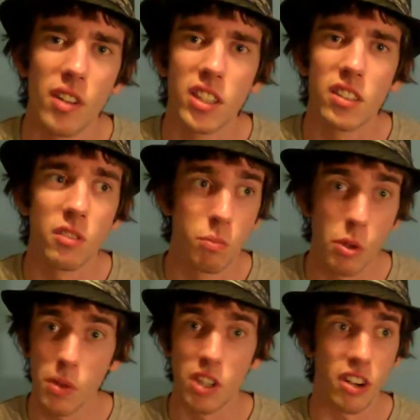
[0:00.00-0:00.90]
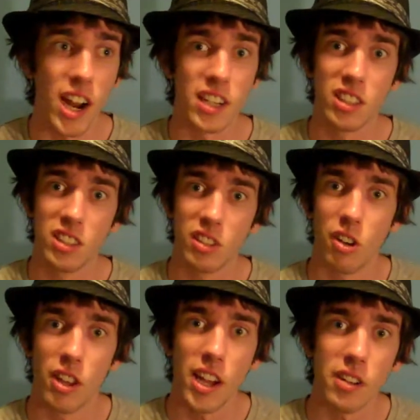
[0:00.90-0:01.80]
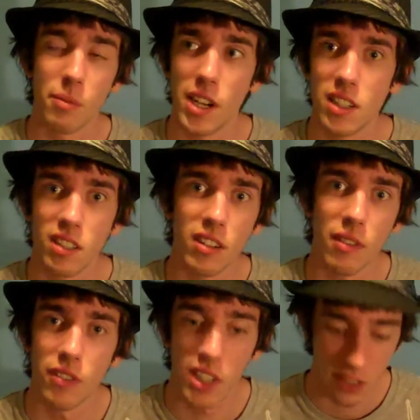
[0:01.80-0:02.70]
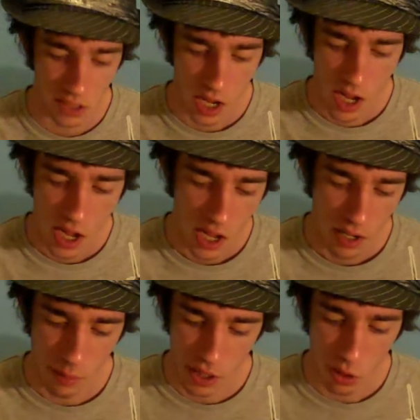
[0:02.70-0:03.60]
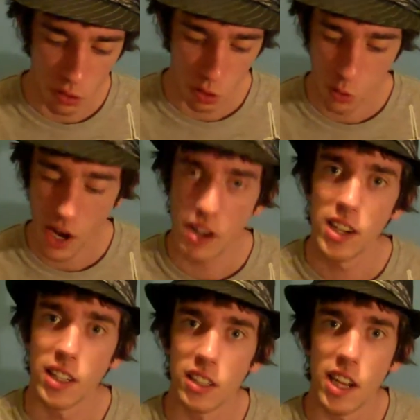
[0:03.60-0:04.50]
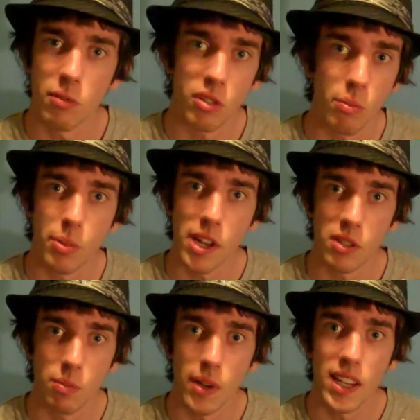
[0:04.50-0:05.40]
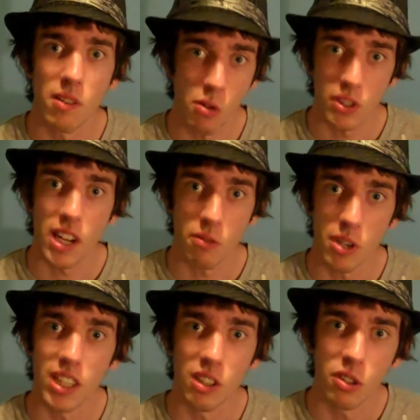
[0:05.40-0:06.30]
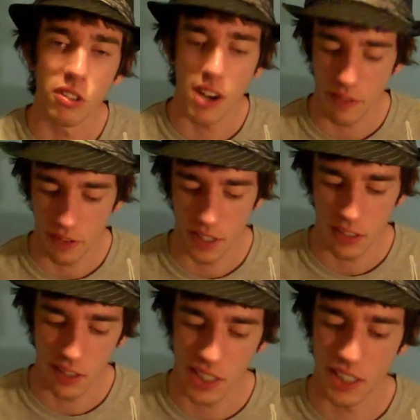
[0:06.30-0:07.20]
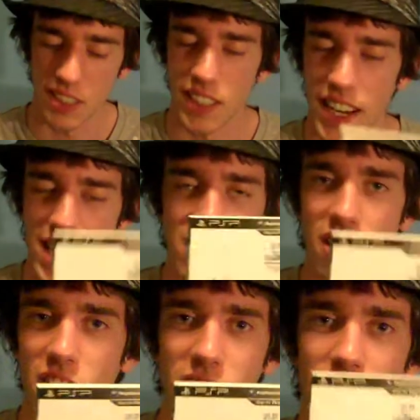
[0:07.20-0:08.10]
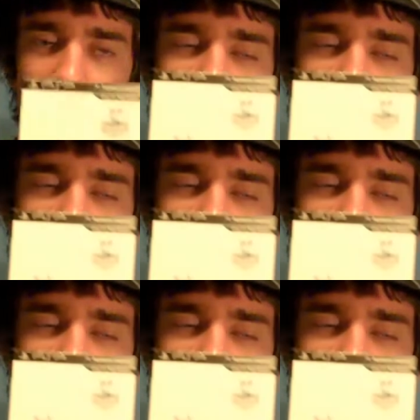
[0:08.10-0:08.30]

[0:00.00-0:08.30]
things, blooming Crisis Core, that had amazing graphics. I mean, all Square Enix games on PSP, they've always had really good graphics, and this is not